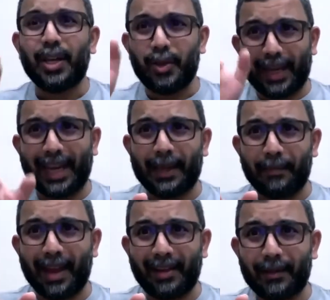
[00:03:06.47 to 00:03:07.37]
You're getting
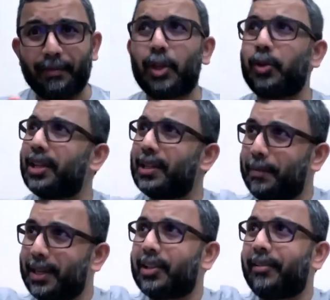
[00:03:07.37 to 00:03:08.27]
married, make sure there's a
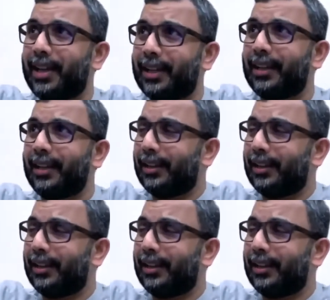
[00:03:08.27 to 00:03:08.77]
big screen